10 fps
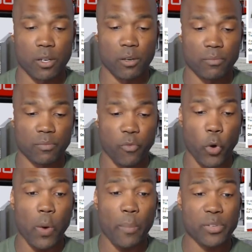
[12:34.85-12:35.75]
So
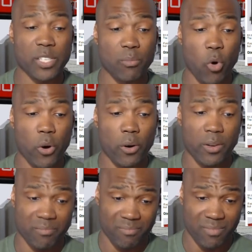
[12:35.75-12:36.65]
41% more
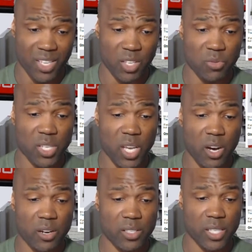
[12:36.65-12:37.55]
than you see
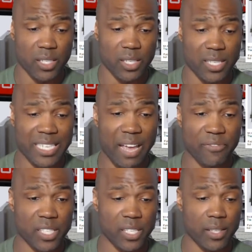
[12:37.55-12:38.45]
here is the
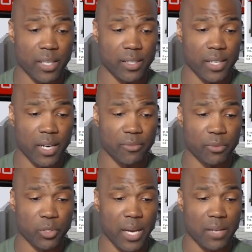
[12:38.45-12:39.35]
deficit that for
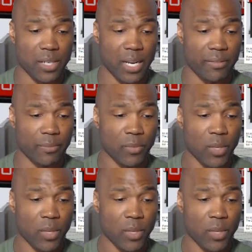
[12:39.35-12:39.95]
2011.